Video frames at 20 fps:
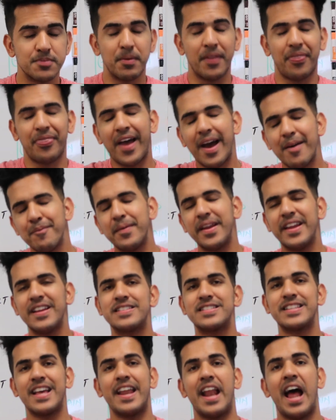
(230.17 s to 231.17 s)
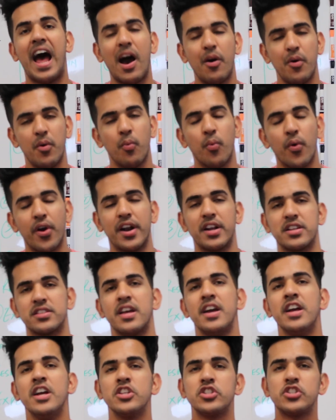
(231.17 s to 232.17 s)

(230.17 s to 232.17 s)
But that being said, how it works,